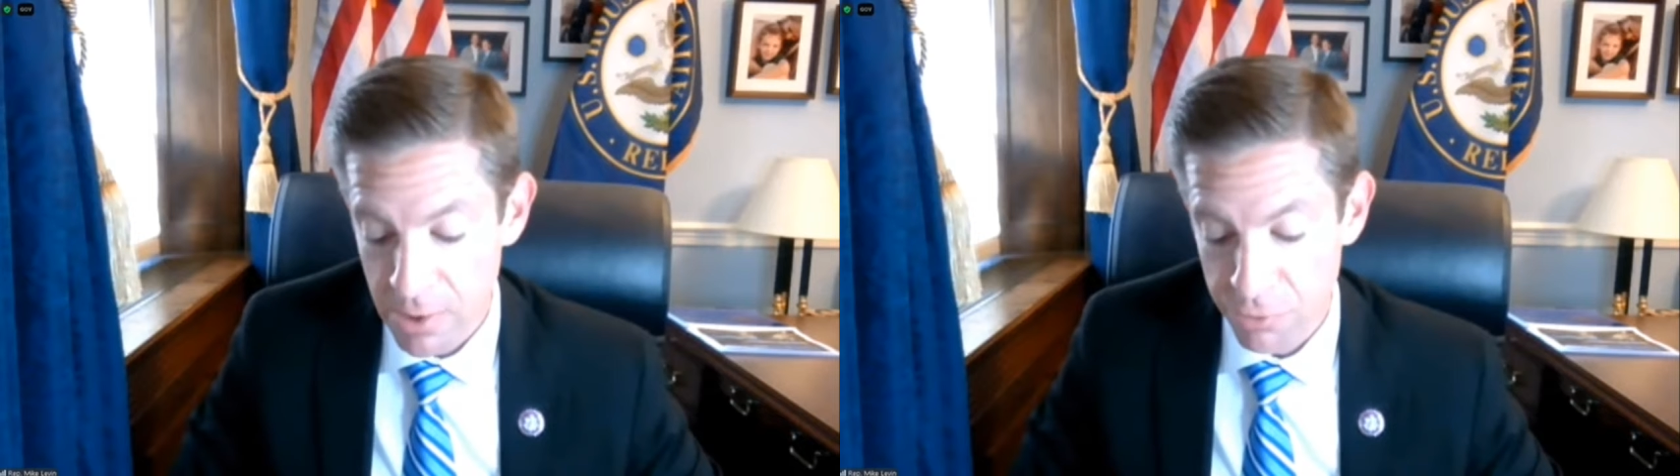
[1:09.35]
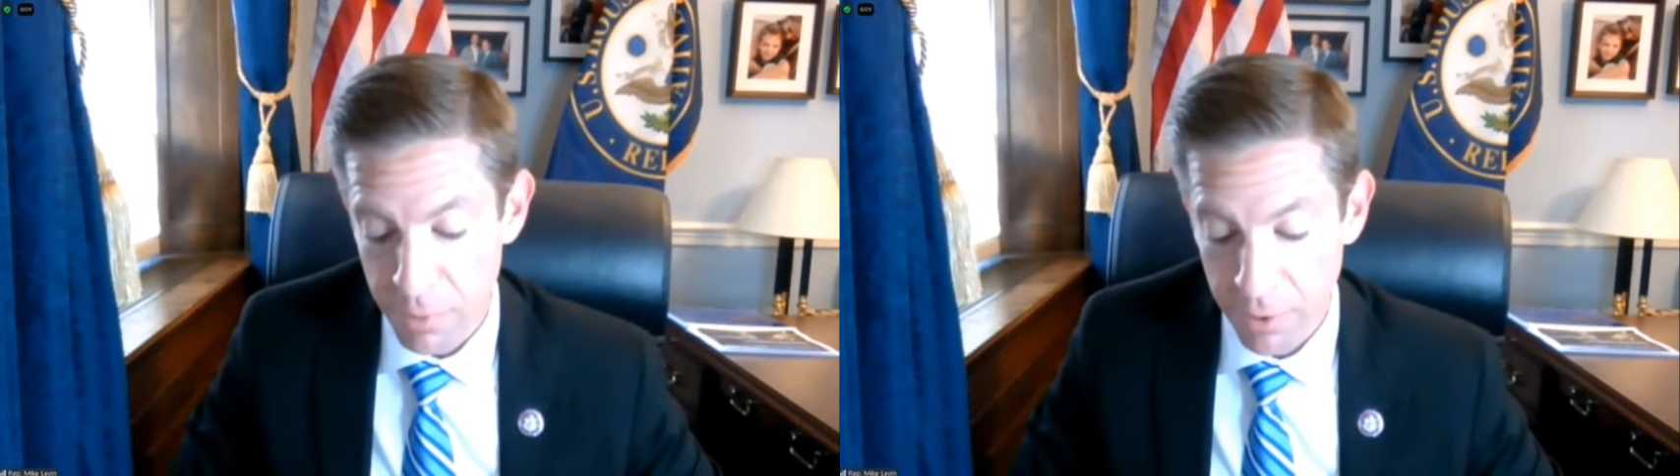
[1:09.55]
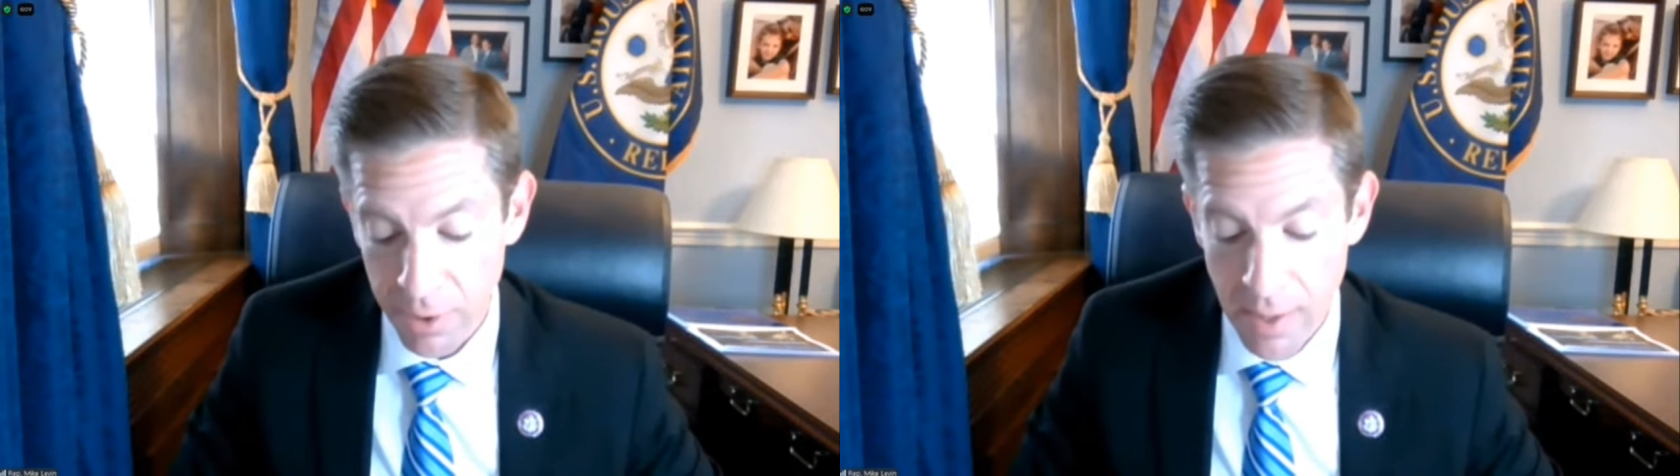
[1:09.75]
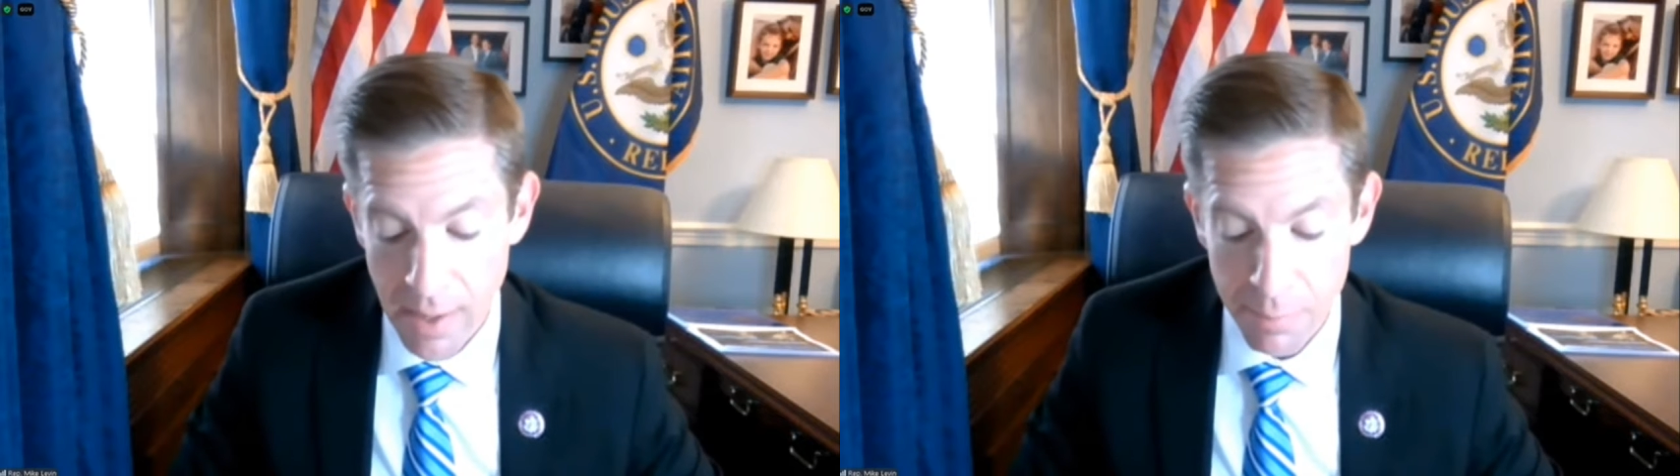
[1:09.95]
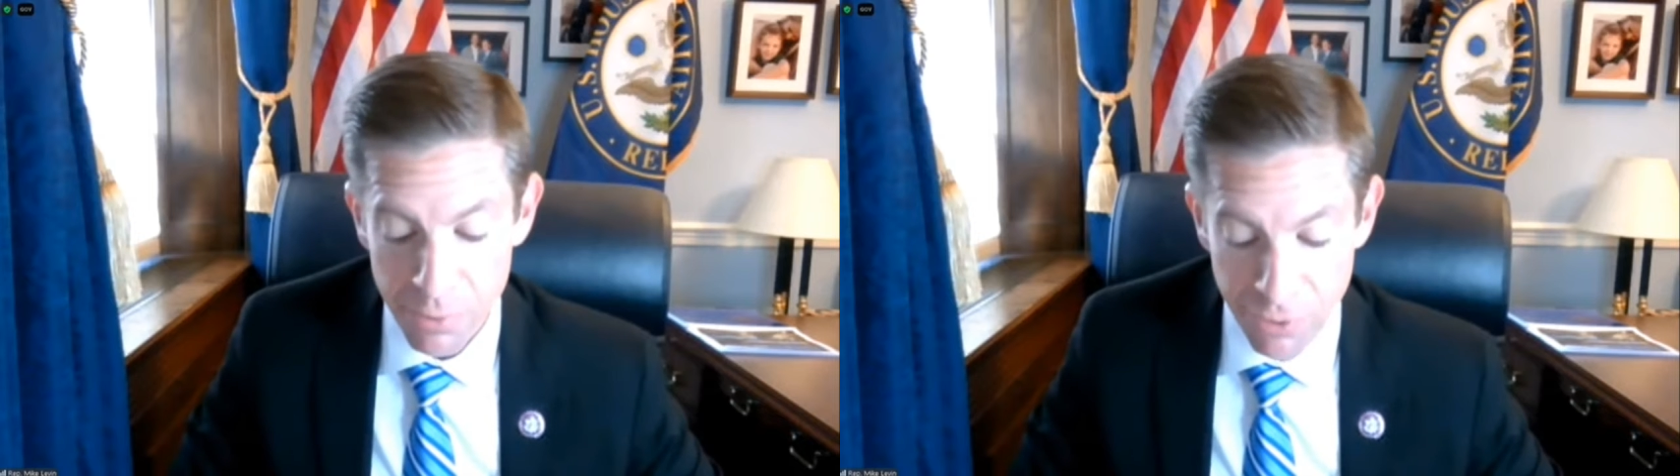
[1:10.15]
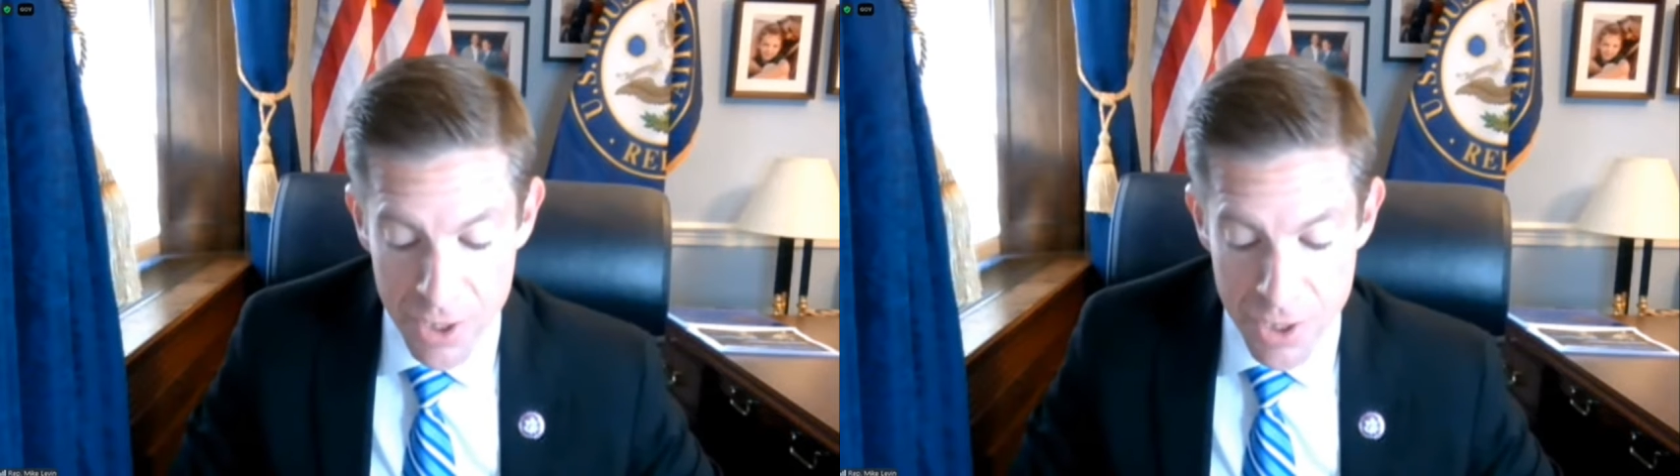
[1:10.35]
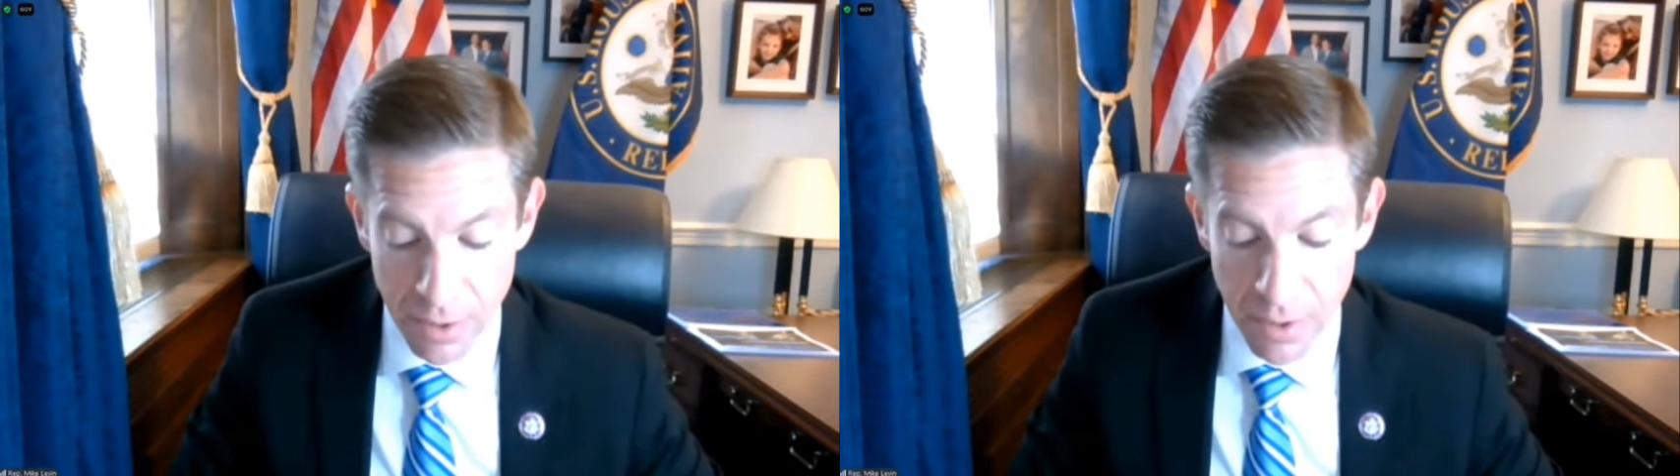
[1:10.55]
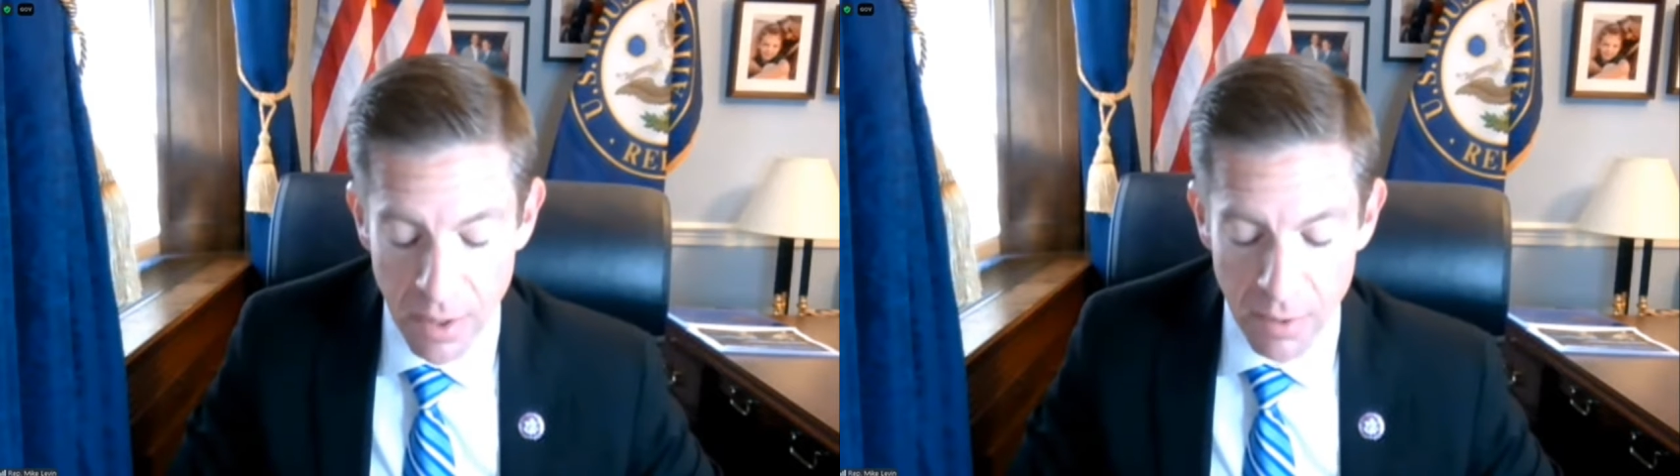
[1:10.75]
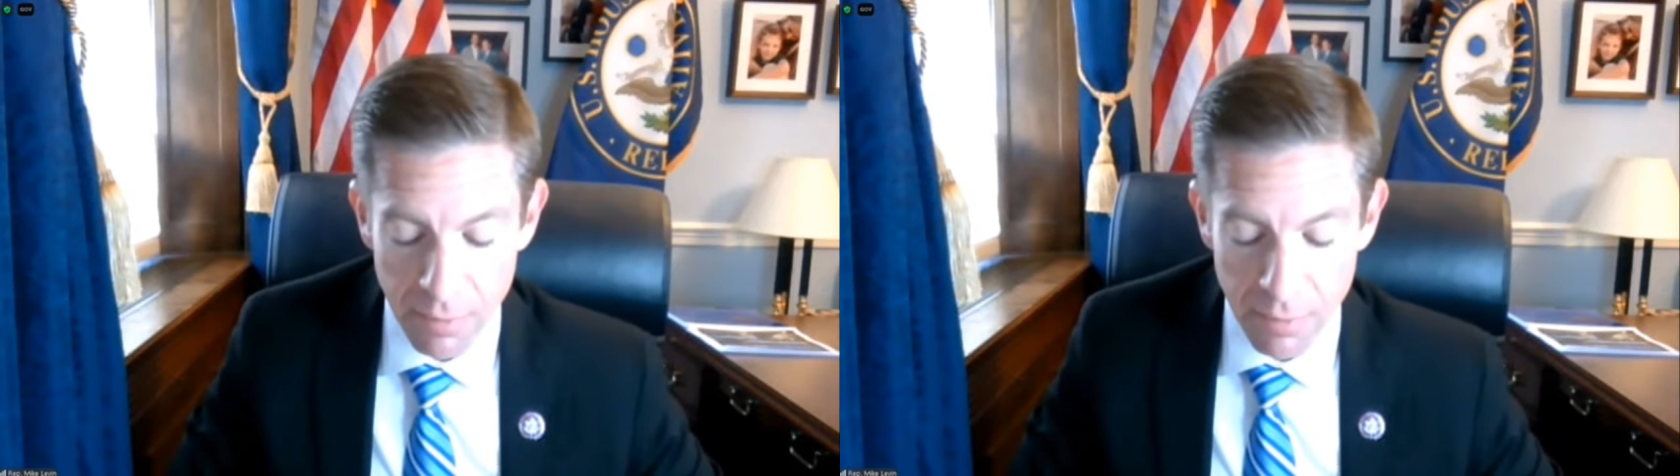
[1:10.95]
disability compensation,